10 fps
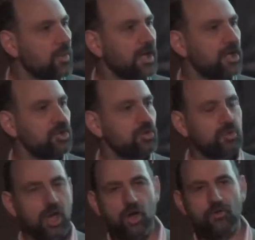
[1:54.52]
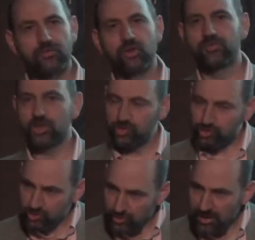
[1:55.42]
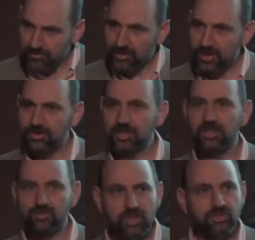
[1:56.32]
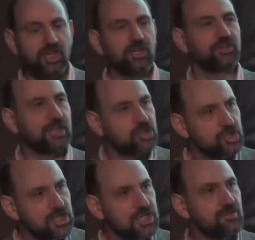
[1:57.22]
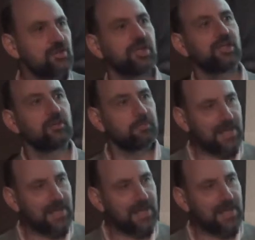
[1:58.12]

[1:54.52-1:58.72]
where you go through this very detailed engineering,